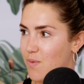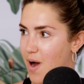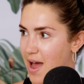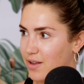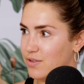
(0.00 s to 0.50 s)
a
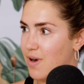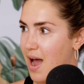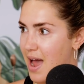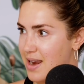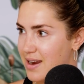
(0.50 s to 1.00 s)
wild
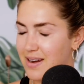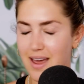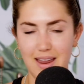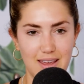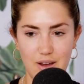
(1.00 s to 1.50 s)
ride,
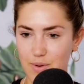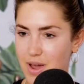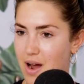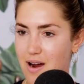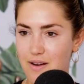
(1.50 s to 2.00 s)
and here we
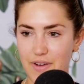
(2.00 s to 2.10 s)
are.